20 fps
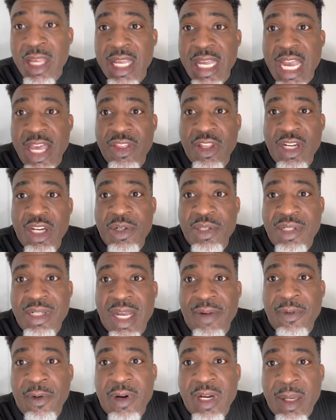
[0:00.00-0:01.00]
and then there's
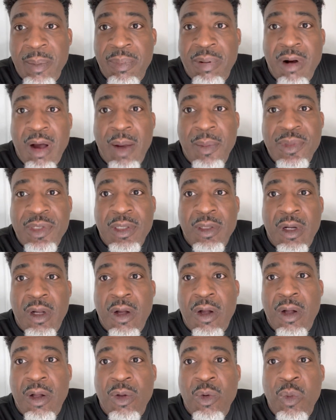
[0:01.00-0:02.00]
never any problems at
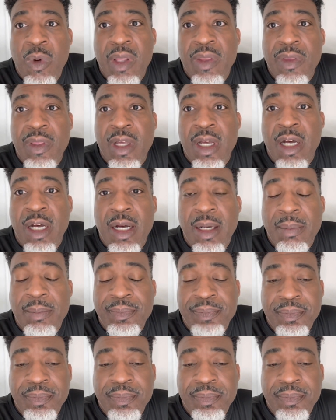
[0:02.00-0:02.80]
all with, um,